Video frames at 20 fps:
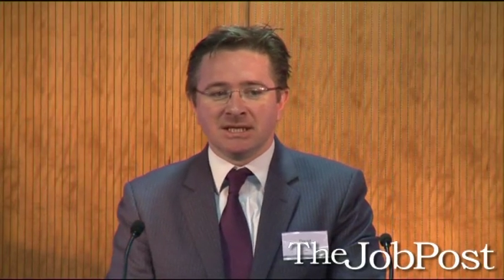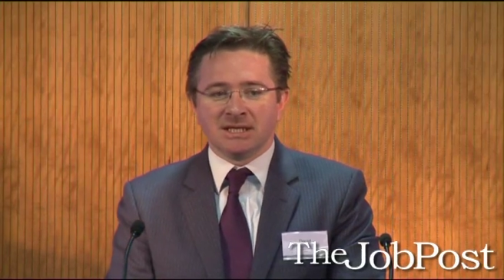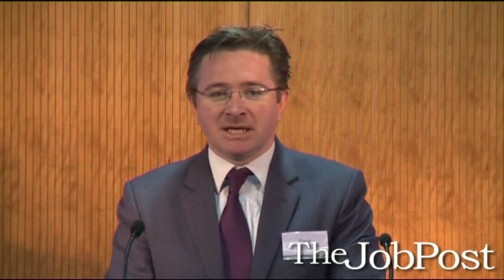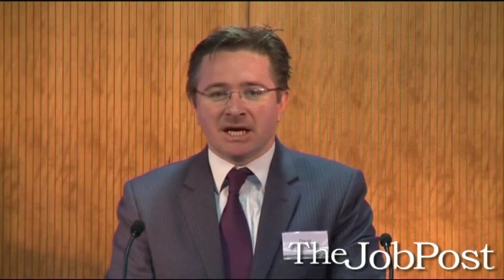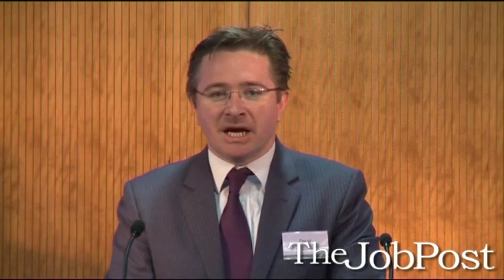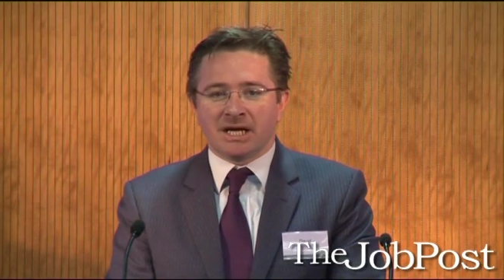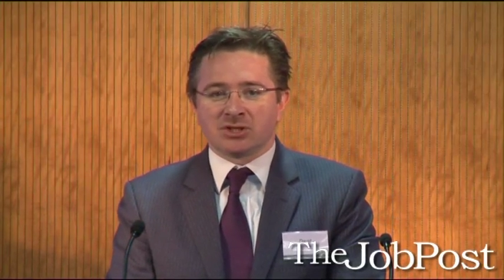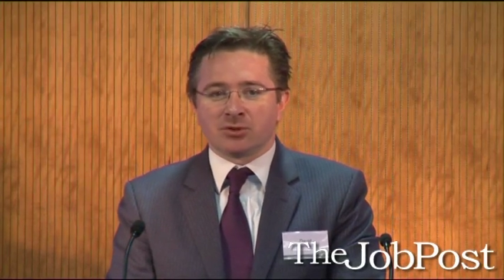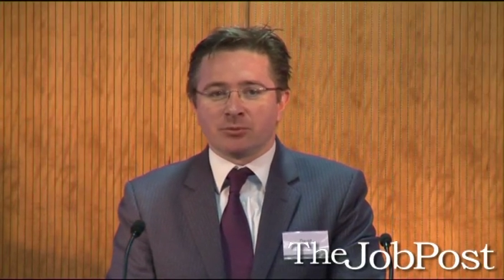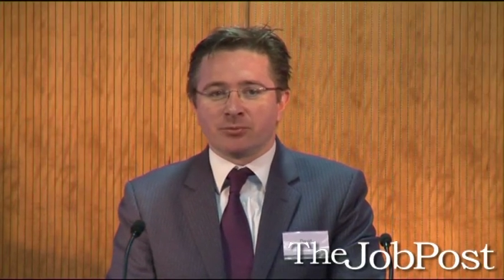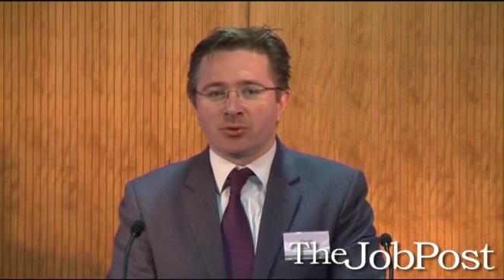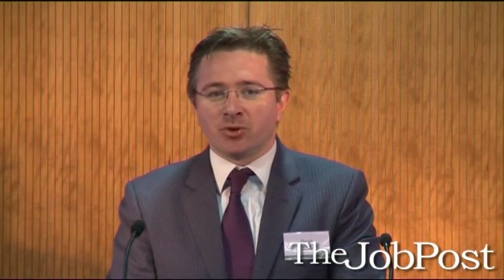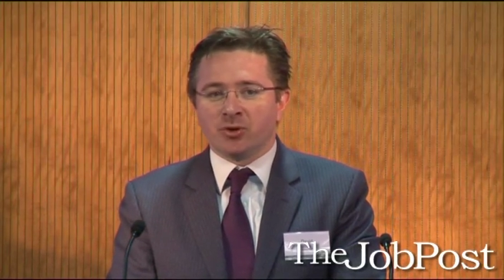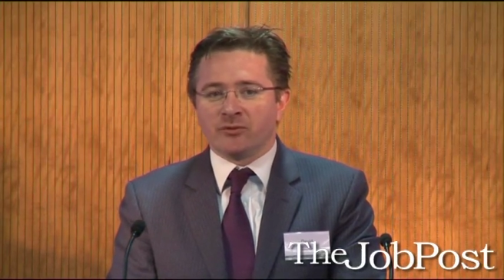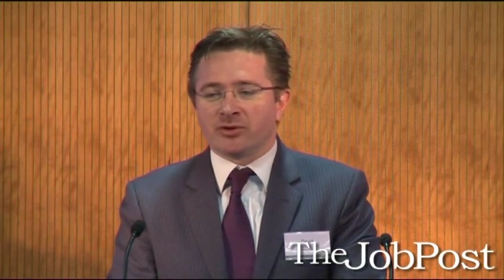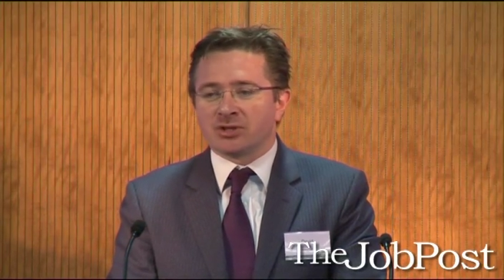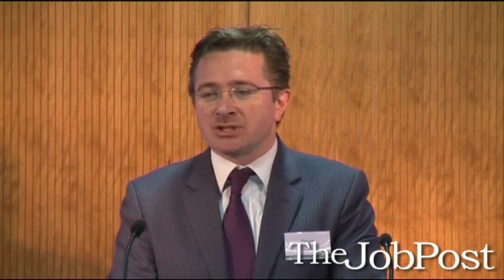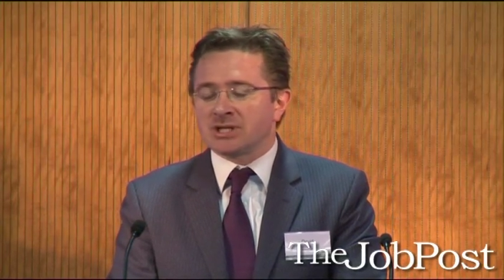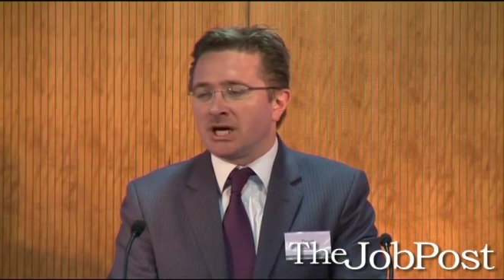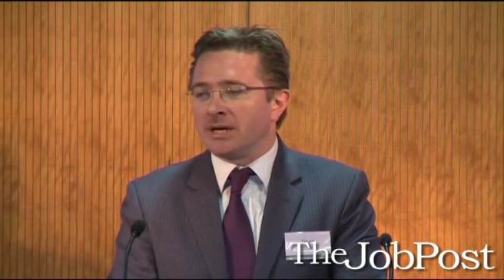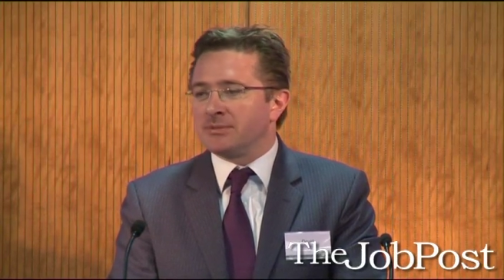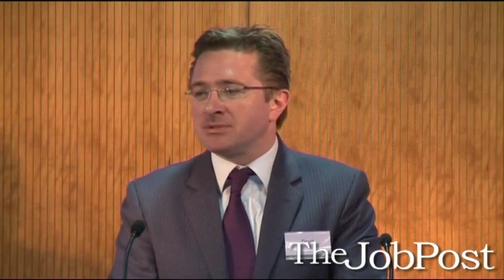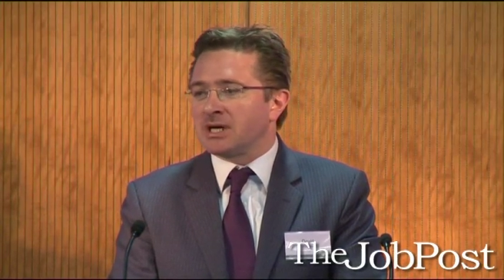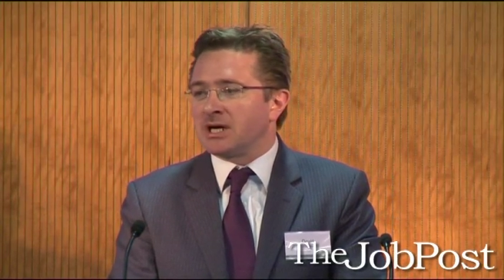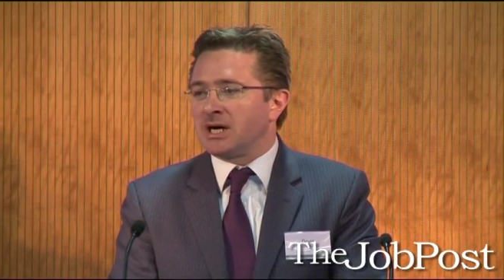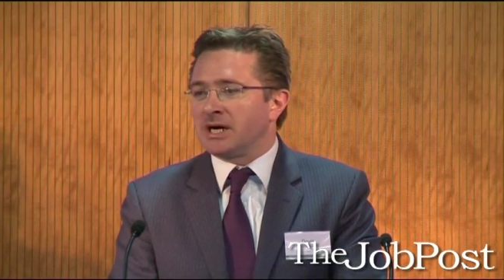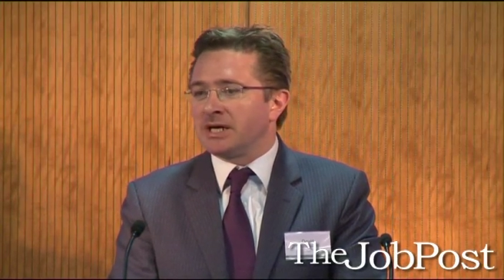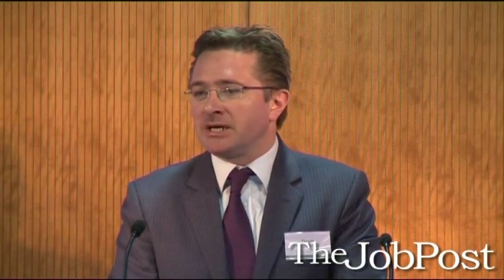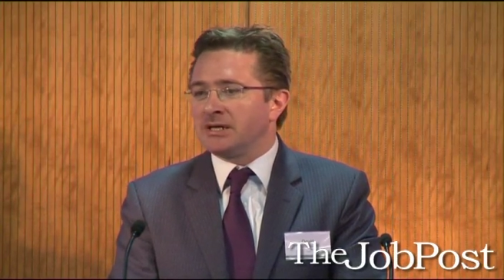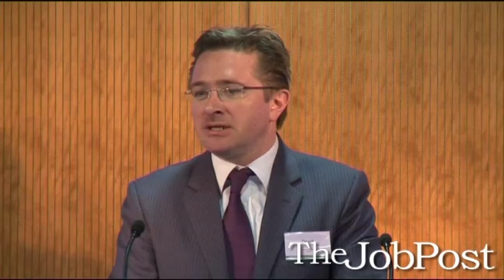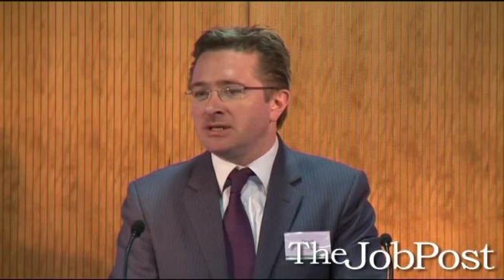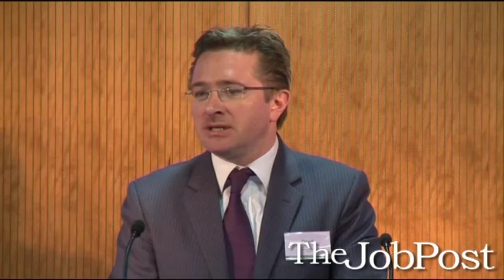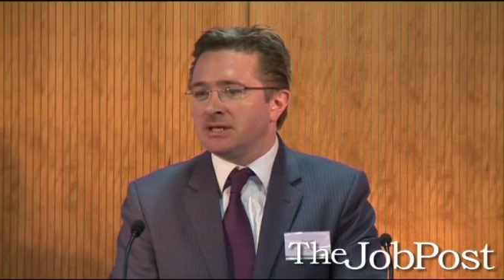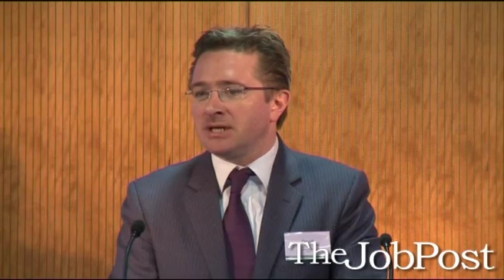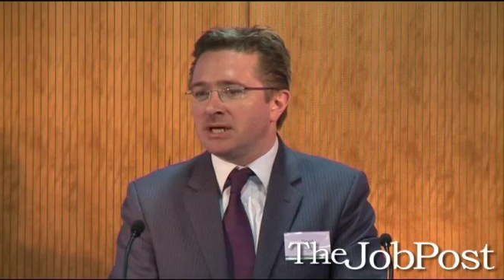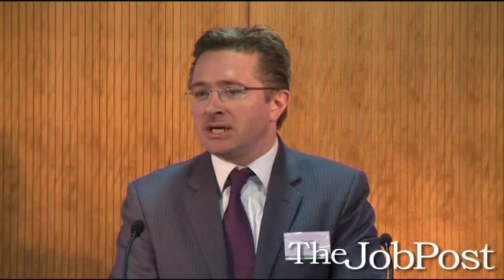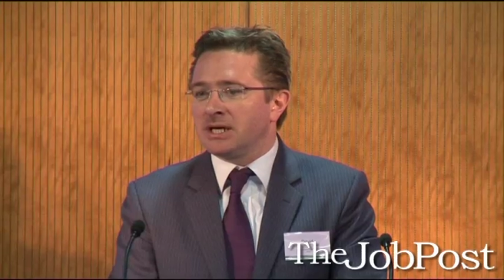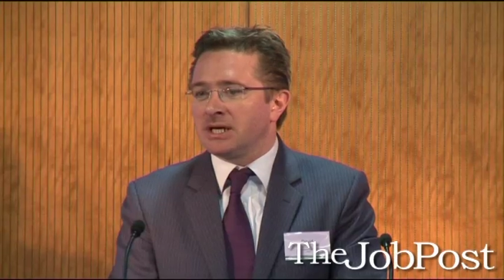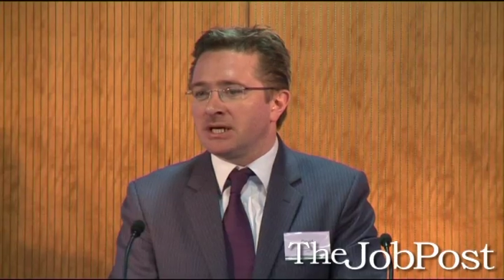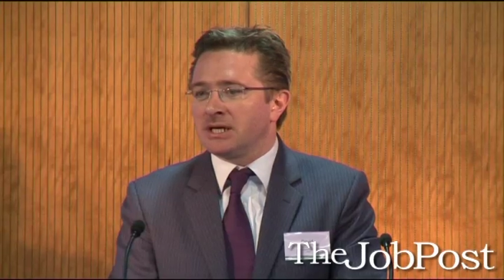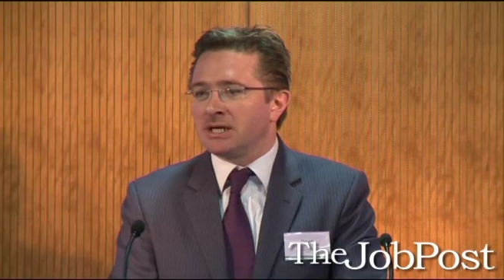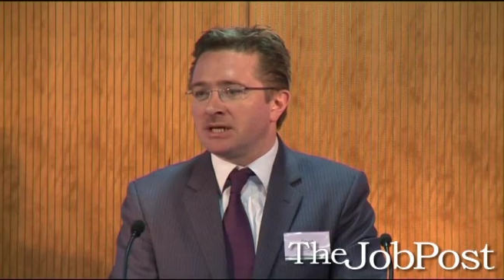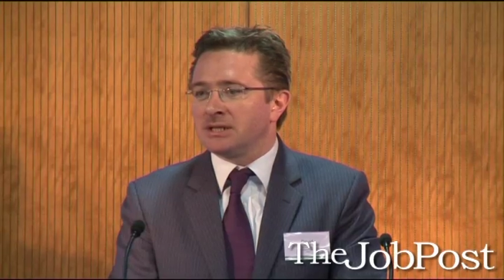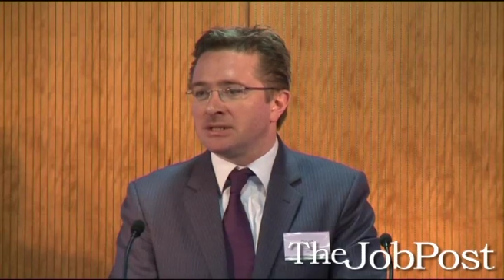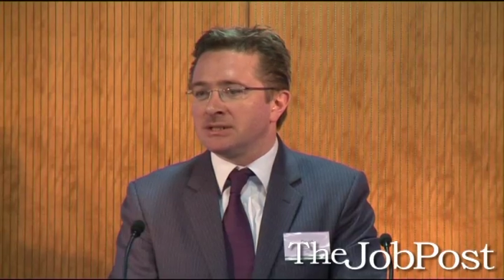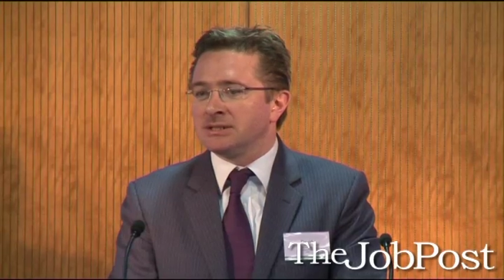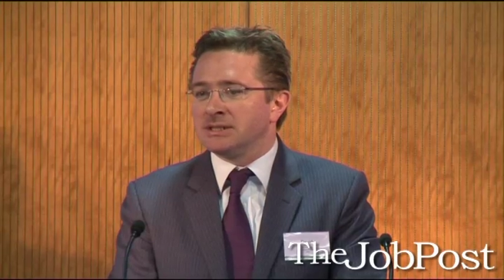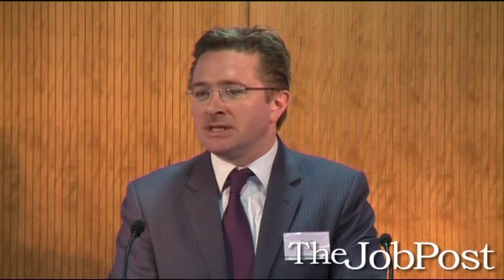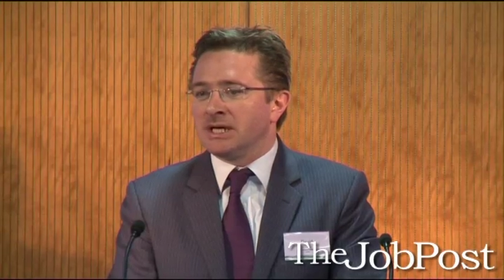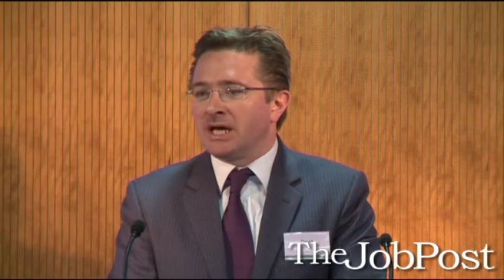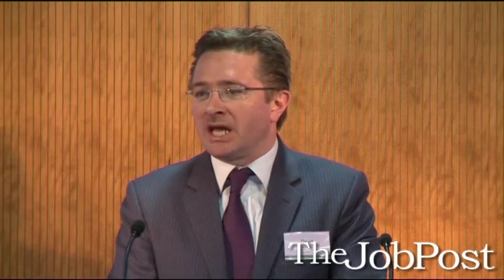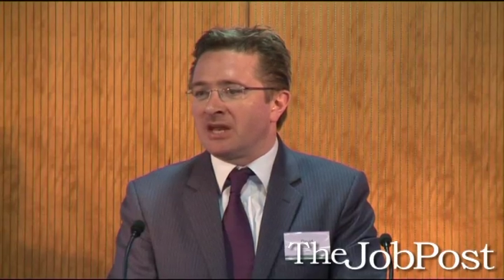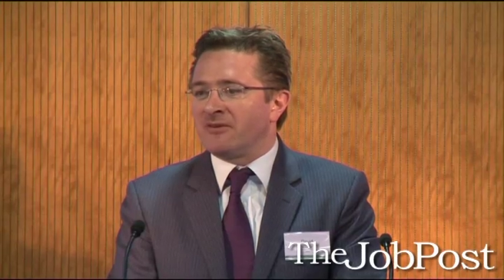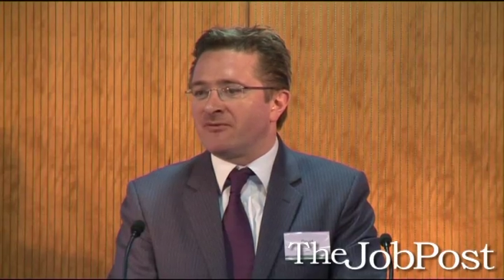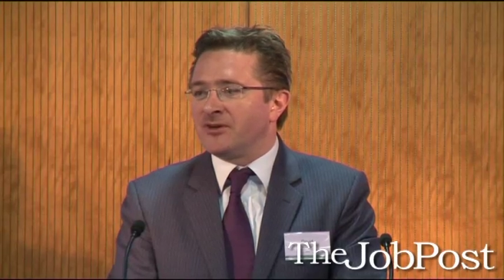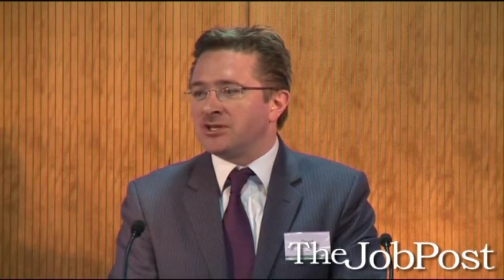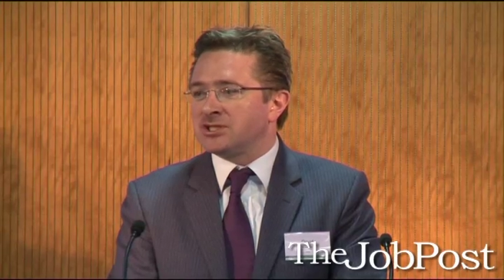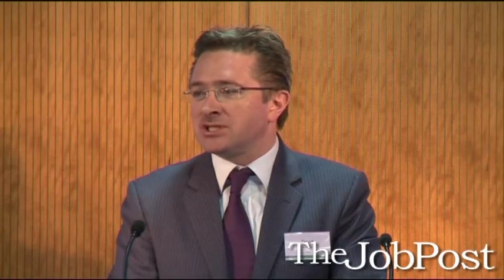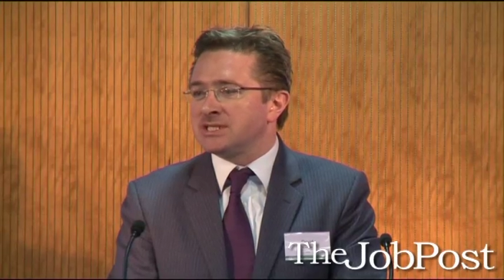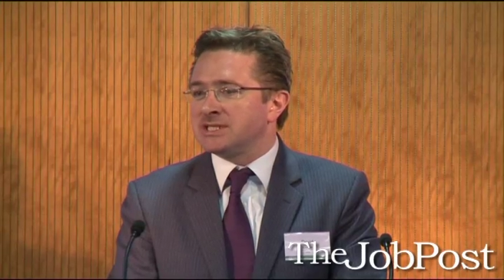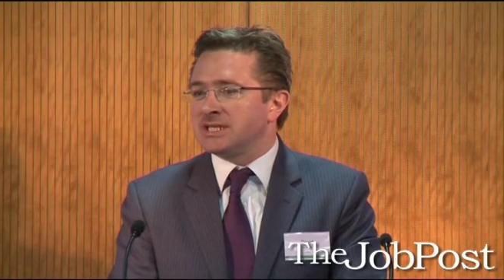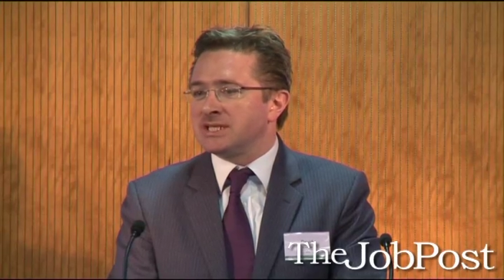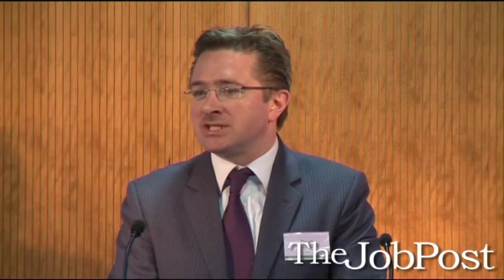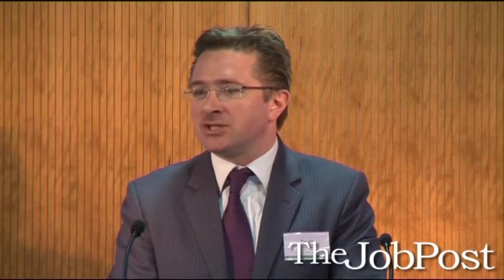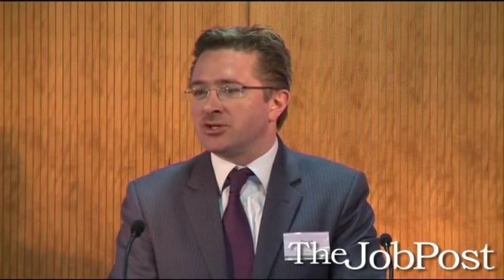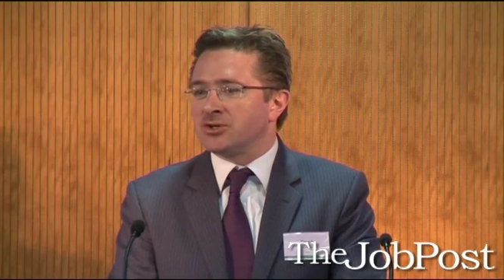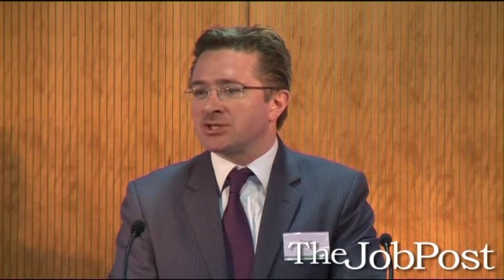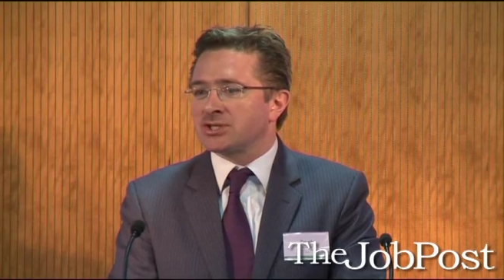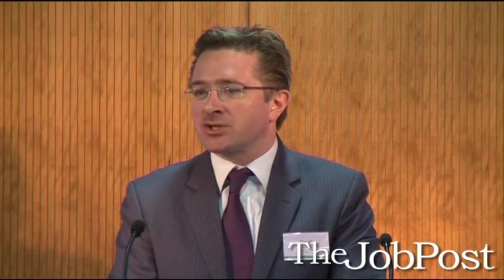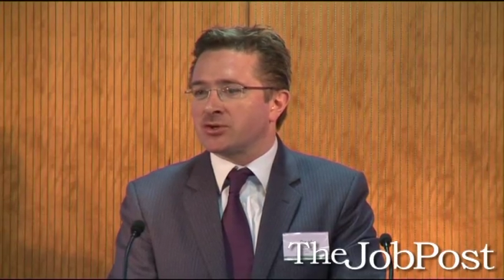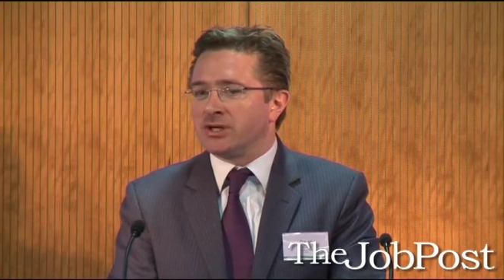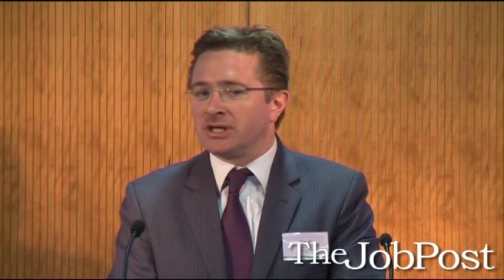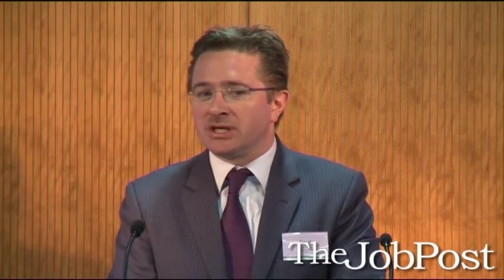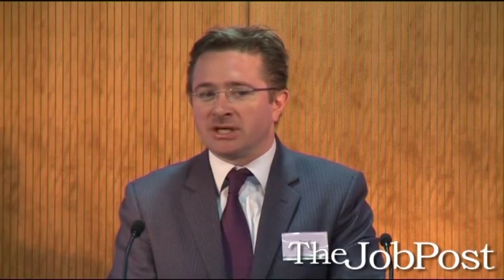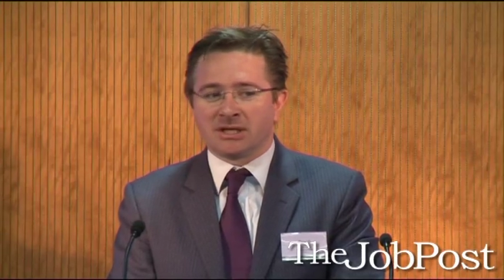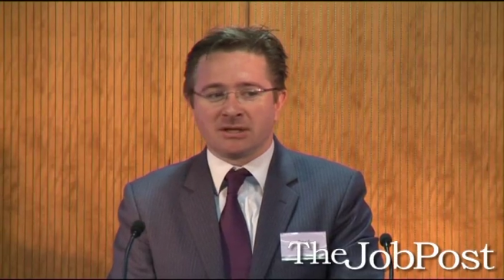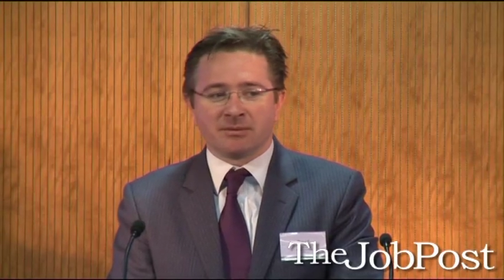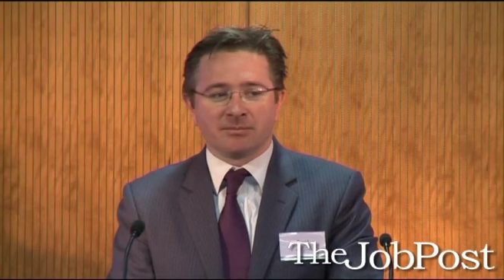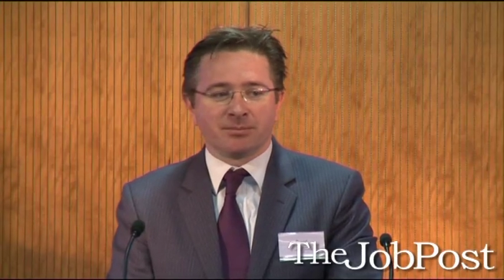and to improve your time to hire and efficiencies in your screening.